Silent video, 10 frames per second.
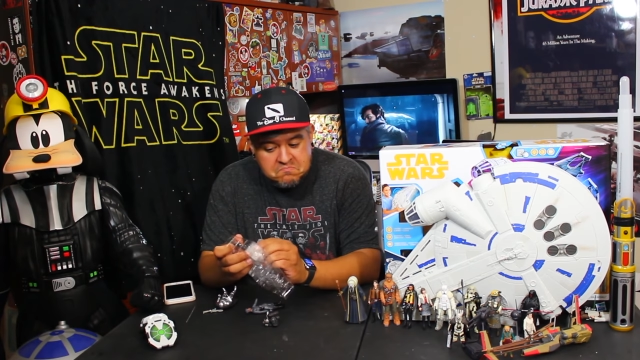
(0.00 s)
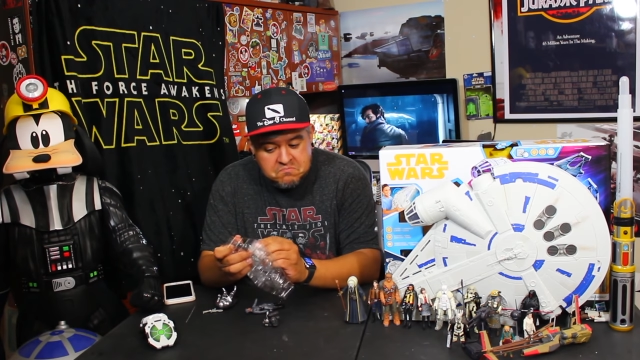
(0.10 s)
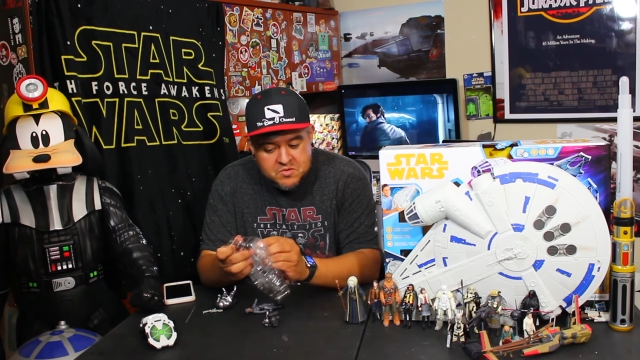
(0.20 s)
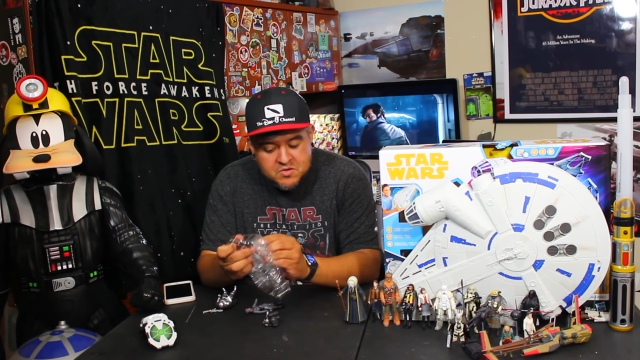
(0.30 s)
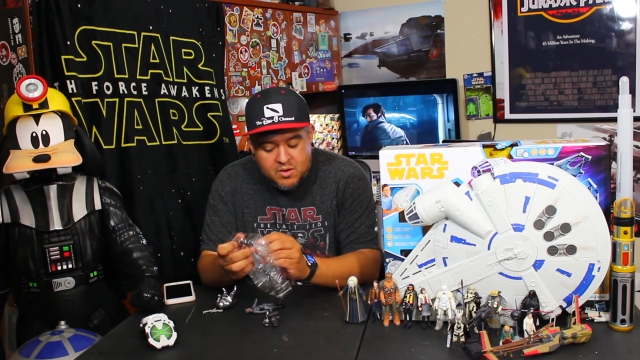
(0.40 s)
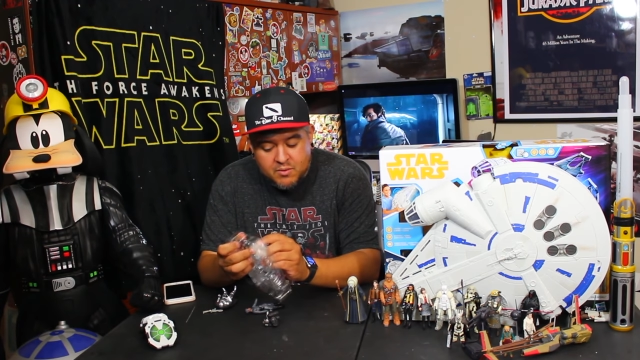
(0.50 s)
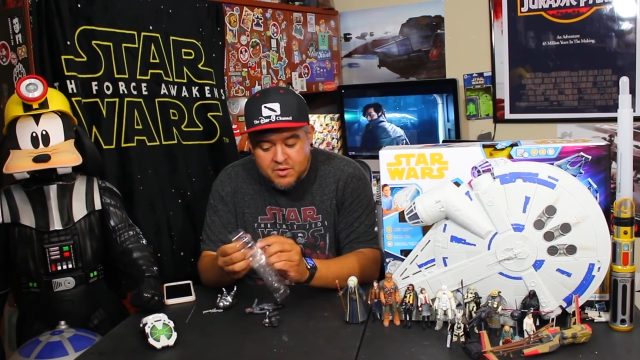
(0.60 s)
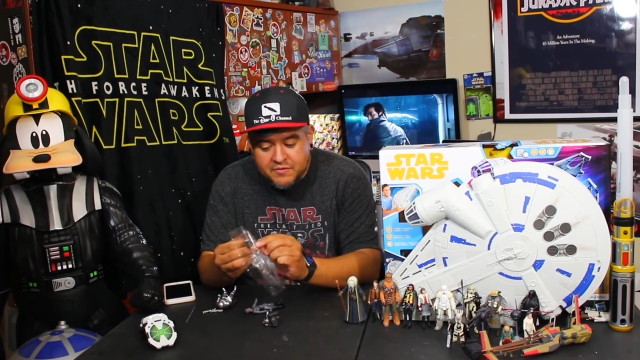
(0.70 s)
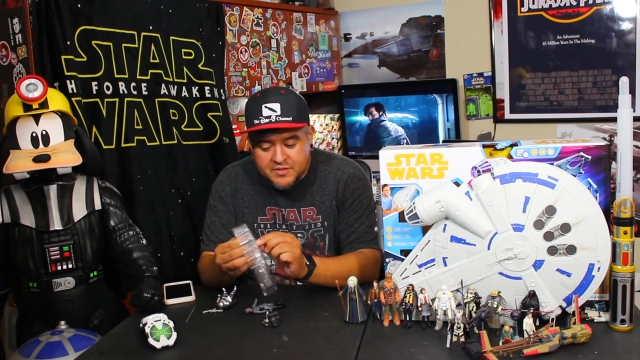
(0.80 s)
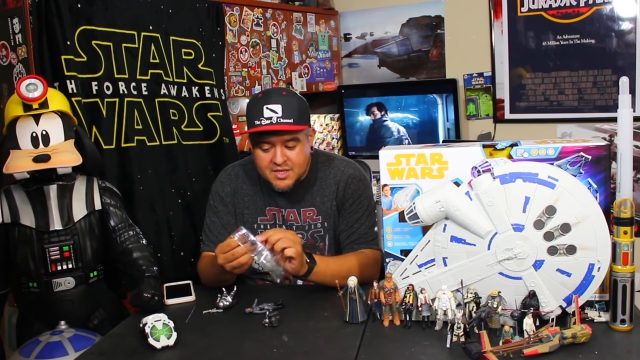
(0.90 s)
So I
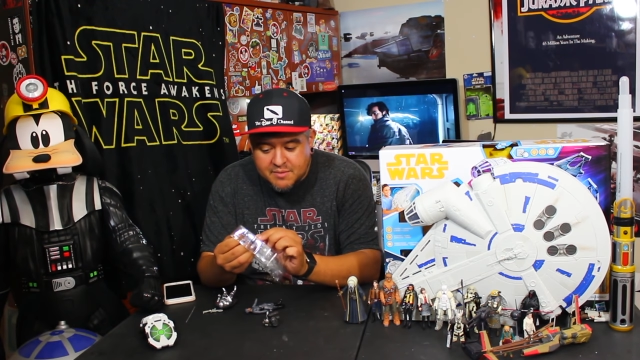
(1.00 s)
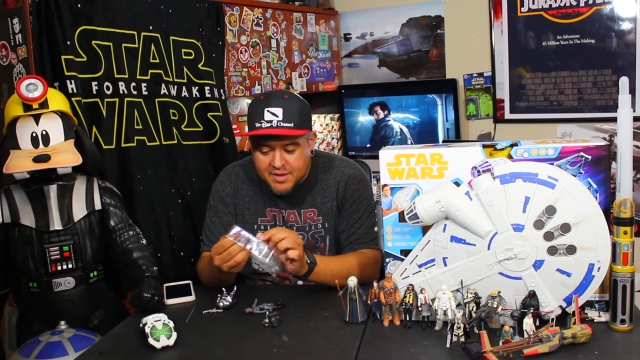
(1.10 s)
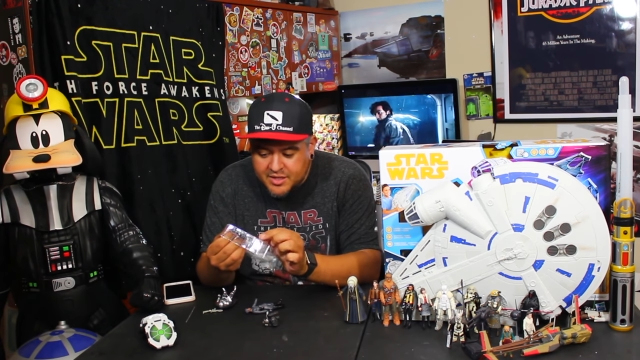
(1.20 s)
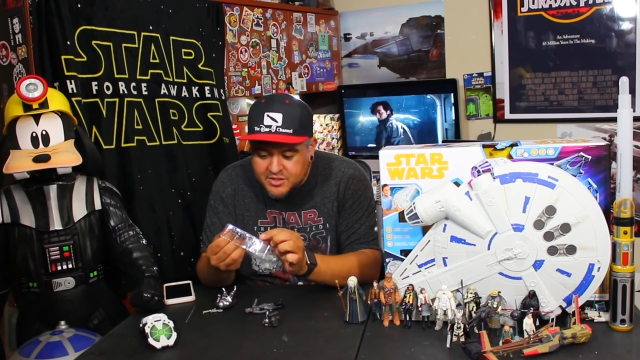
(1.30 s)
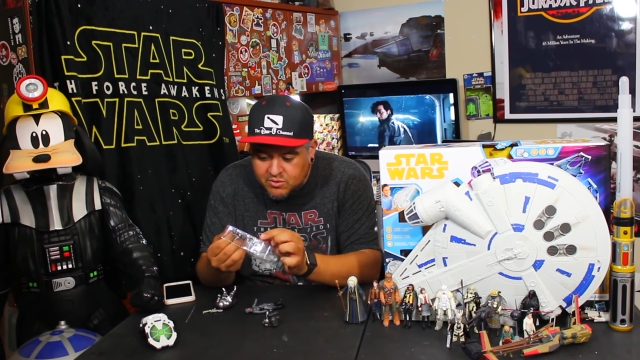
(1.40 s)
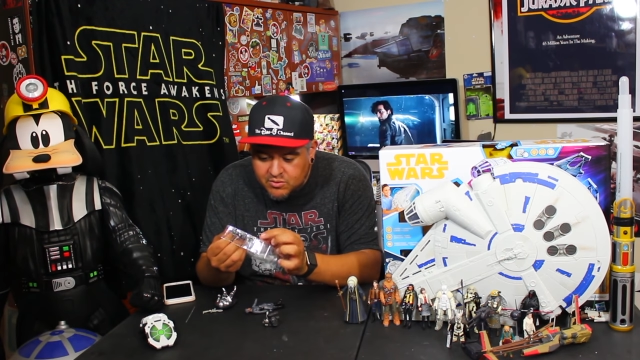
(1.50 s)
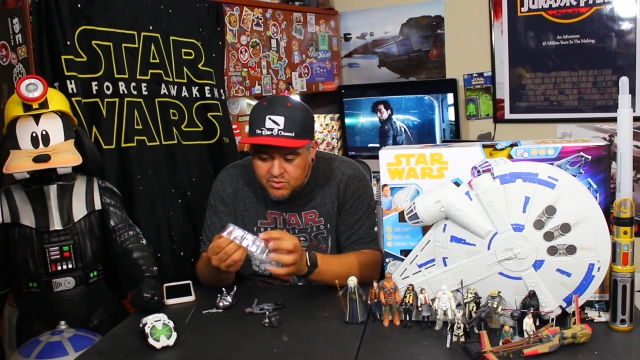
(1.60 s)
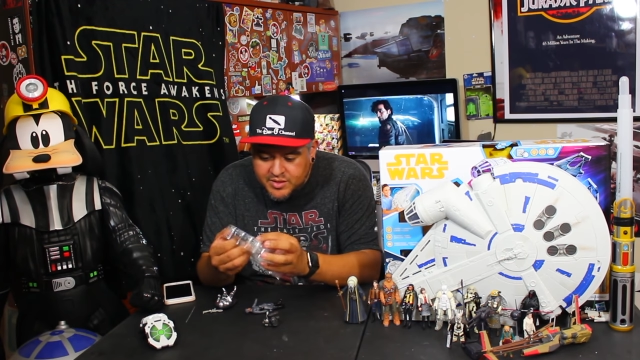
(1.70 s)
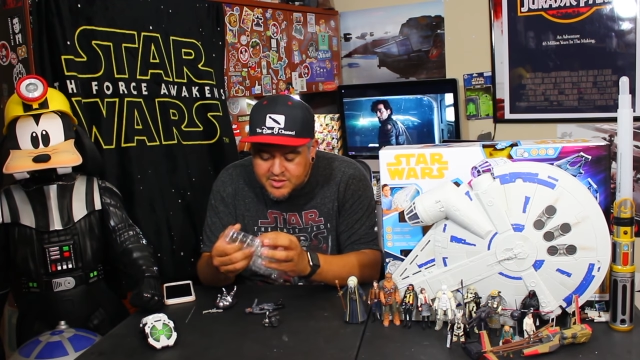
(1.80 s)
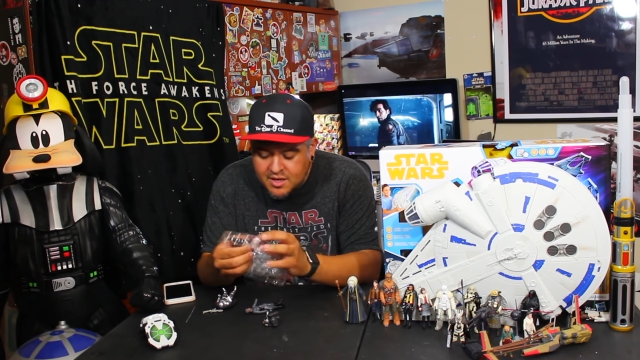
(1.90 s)
wonder if it's going to make its own
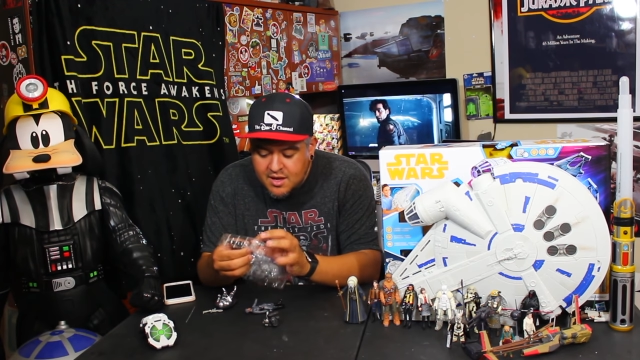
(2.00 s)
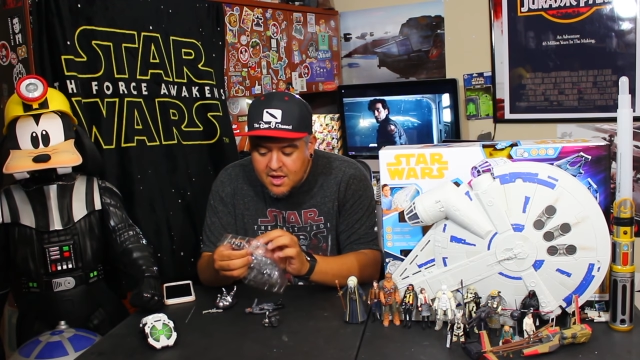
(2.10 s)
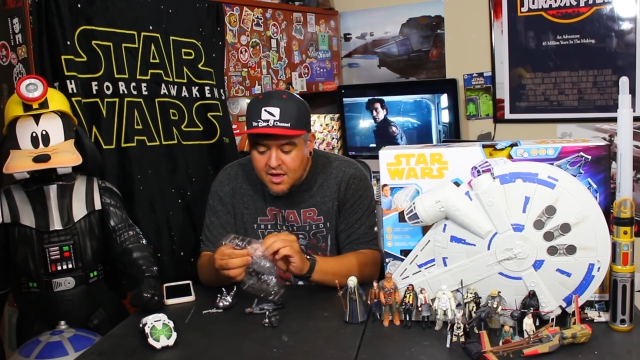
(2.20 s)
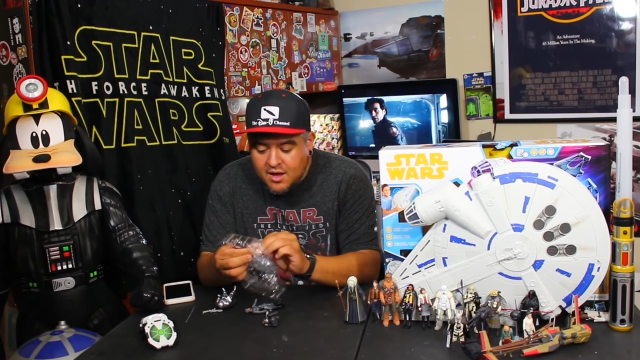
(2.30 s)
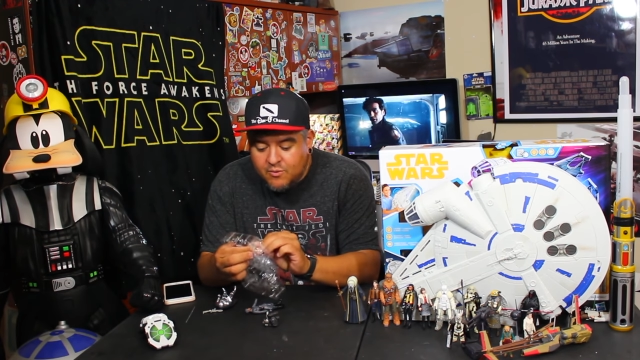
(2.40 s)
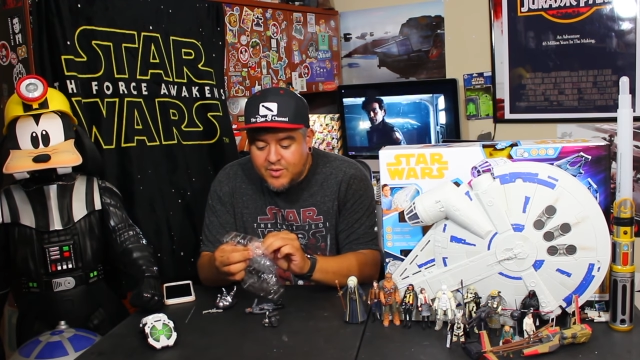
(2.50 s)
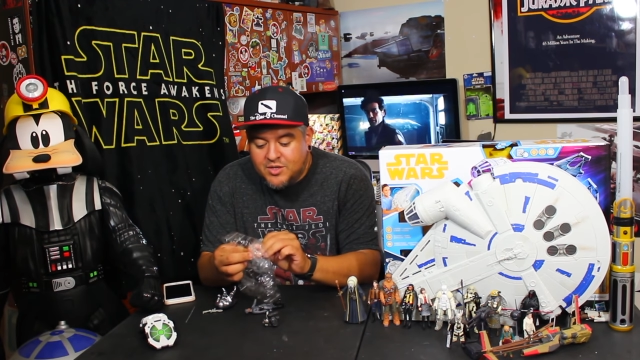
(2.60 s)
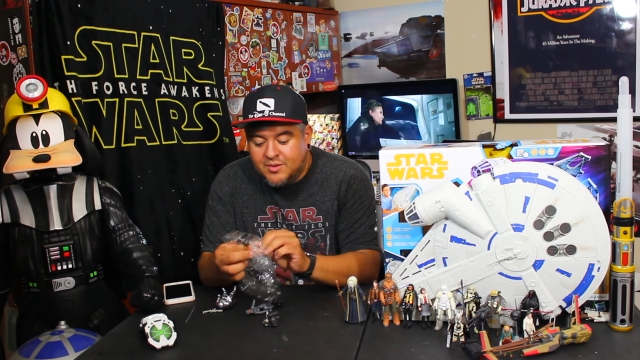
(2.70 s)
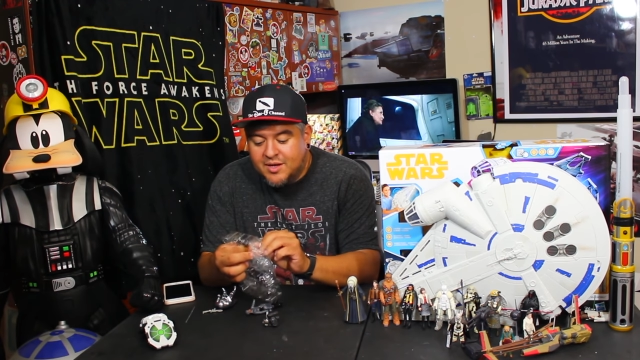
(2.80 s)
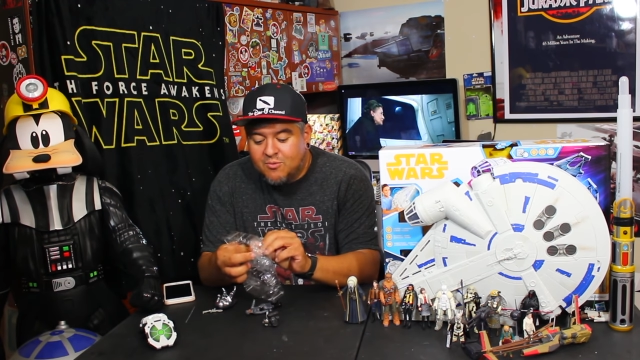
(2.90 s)
noise. We
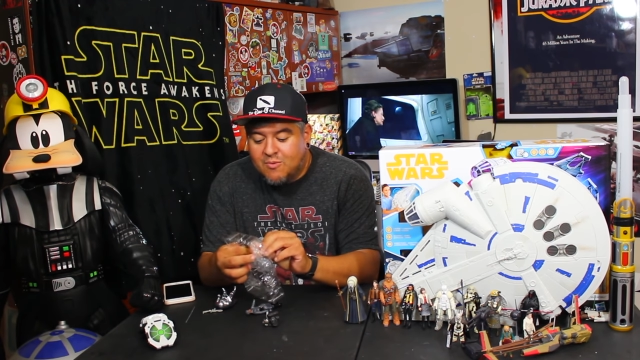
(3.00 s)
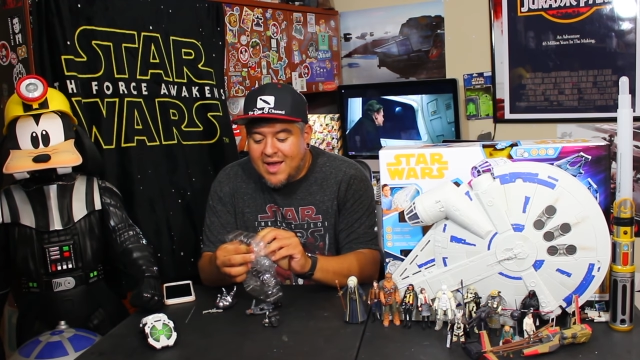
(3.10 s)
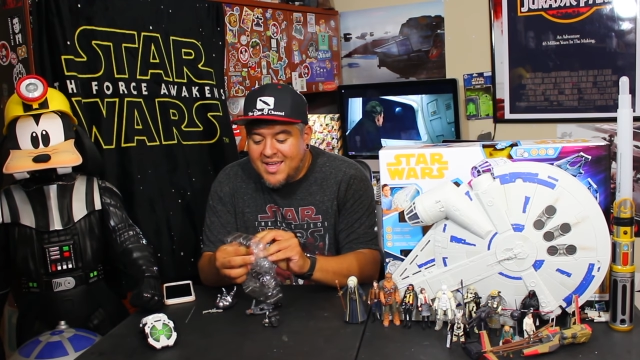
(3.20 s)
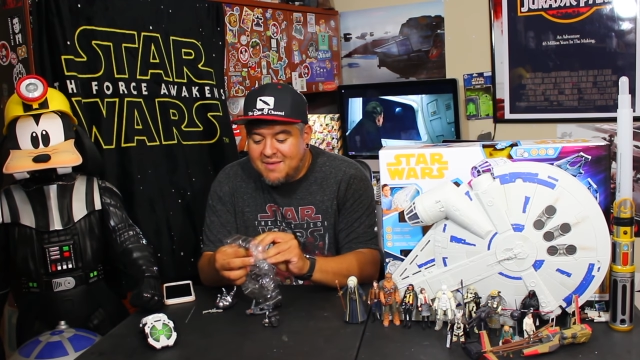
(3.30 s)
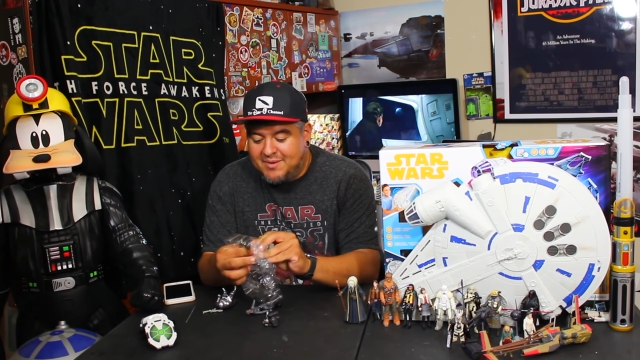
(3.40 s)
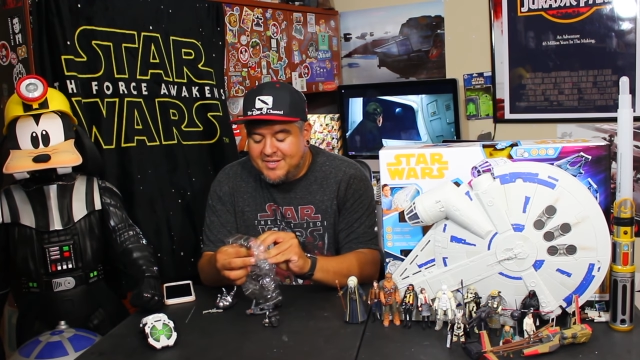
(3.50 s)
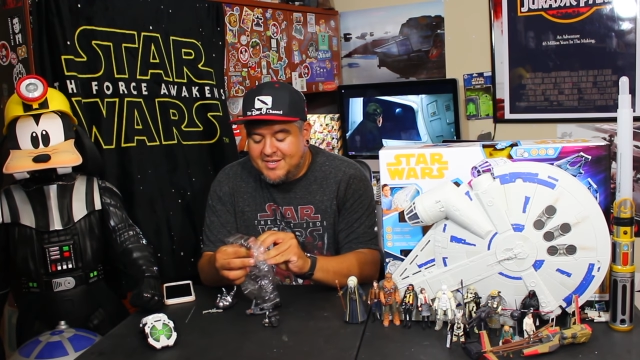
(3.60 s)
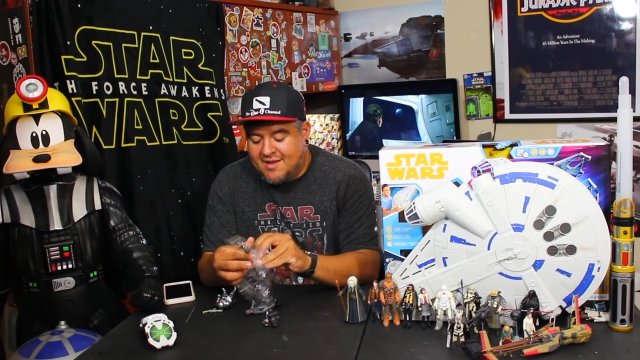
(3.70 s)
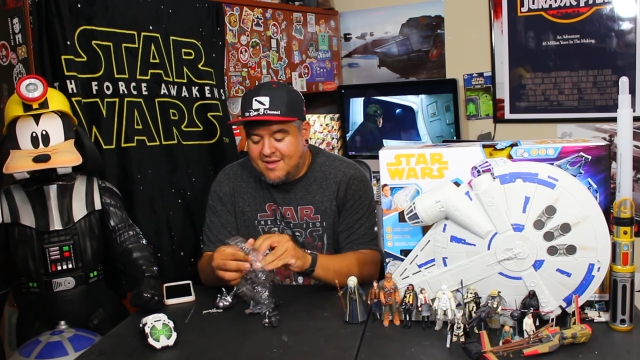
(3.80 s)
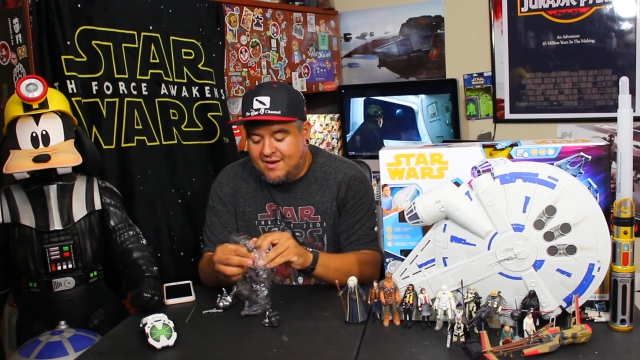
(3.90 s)
do get a riot
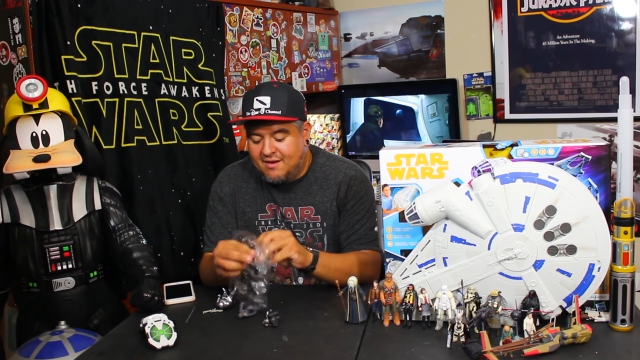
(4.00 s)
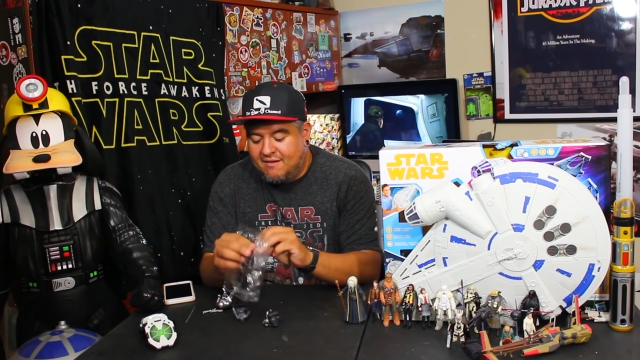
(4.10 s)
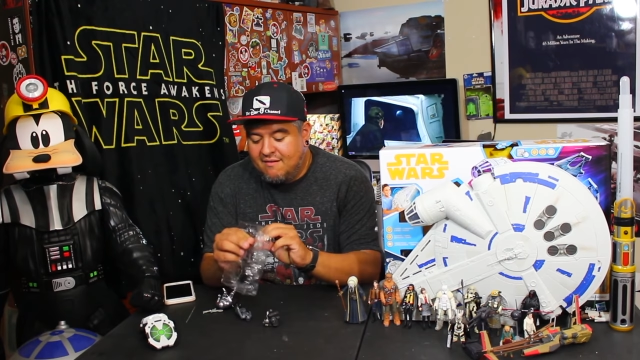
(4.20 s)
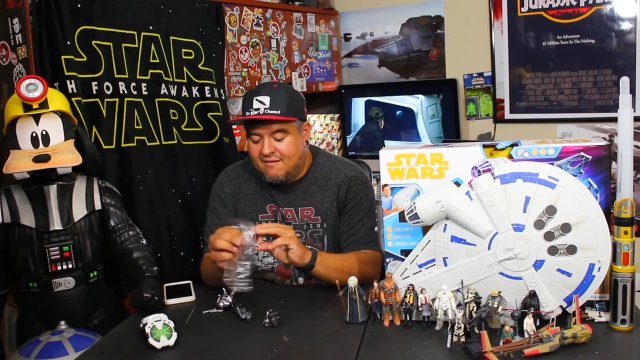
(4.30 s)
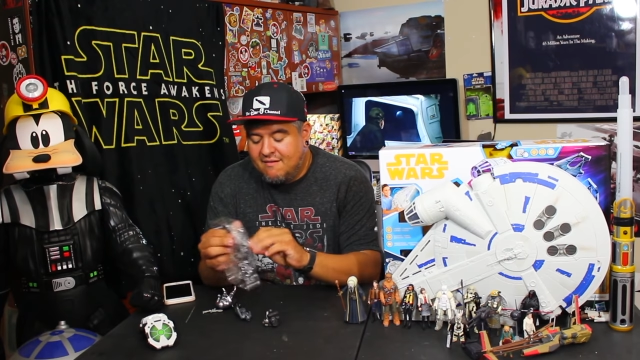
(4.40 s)
baton.